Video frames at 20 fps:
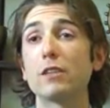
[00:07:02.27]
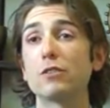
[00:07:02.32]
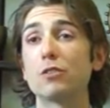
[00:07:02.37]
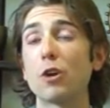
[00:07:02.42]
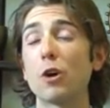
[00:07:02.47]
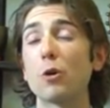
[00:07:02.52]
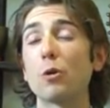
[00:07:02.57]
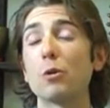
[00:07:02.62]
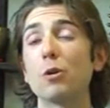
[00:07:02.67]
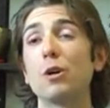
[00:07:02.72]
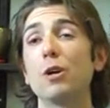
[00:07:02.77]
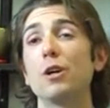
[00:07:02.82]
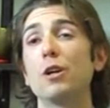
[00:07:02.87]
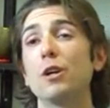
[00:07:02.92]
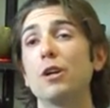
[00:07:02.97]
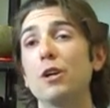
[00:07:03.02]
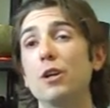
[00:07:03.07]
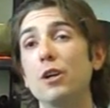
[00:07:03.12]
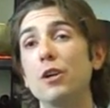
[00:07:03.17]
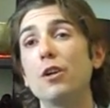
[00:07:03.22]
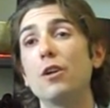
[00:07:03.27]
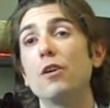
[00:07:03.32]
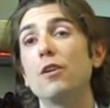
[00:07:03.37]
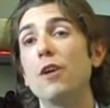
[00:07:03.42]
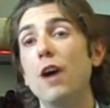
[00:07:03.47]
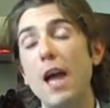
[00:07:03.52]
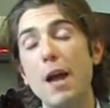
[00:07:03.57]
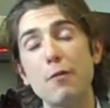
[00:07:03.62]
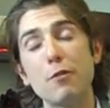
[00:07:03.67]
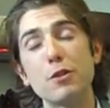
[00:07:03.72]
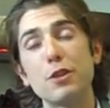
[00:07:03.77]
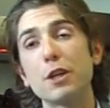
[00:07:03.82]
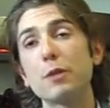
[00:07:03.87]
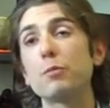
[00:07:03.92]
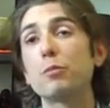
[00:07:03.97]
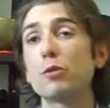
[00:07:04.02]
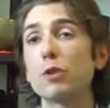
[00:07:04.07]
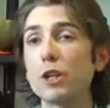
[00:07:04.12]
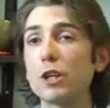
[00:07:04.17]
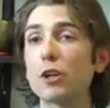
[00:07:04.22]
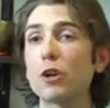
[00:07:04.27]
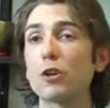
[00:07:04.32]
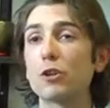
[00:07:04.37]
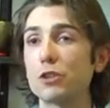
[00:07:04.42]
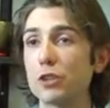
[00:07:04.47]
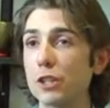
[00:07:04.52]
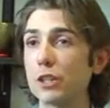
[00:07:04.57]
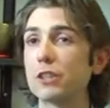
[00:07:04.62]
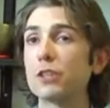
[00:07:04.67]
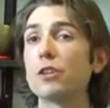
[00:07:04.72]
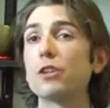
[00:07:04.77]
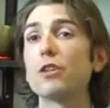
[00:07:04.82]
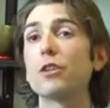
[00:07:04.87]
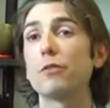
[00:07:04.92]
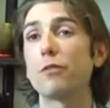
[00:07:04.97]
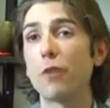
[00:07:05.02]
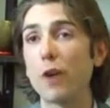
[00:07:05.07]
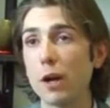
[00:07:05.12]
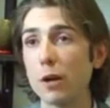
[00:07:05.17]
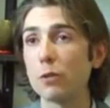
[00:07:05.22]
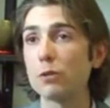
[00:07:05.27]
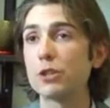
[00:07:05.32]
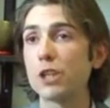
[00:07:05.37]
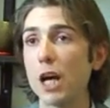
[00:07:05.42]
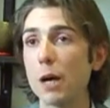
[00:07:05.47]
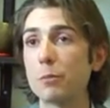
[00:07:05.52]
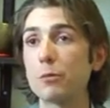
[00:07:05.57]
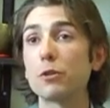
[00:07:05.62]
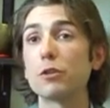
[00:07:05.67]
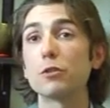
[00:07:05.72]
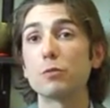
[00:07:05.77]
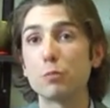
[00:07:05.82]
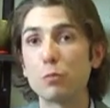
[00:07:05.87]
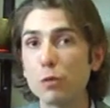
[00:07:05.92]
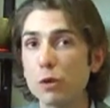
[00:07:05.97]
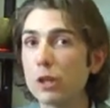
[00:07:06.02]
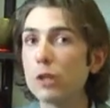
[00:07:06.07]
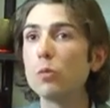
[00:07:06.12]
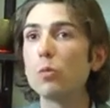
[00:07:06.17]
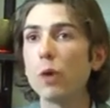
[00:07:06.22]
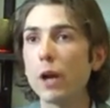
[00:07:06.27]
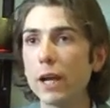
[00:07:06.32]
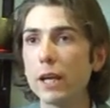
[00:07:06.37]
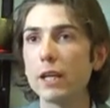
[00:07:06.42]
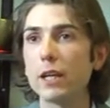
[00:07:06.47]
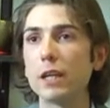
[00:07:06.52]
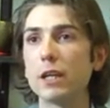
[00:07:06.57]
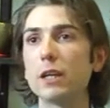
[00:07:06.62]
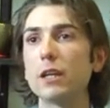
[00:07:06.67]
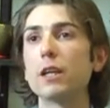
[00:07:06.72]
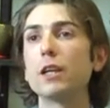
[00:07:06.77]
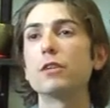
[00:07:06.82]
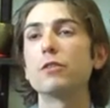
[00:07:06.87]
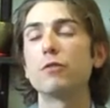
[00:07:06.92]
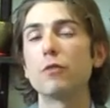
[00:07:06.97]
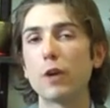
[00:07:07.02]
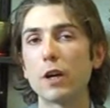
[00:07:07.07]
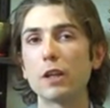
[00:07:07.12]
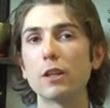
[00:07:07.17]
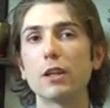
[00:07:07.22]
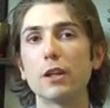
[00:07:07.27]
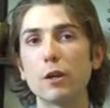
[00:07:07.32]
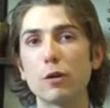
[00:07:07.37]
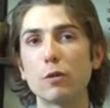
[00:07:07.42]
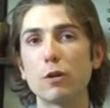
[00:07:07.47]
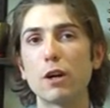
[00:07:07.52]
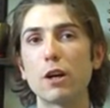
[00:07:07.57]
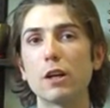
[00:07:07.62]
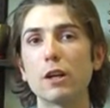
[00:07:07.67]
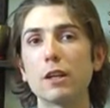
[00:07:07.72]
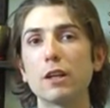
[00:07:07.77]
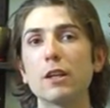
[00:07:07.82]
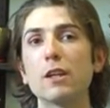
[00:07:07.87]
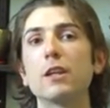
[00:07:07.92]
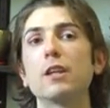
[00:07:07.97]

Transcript: So everything precursing to the final chapter is pretty weighty. It's very literary.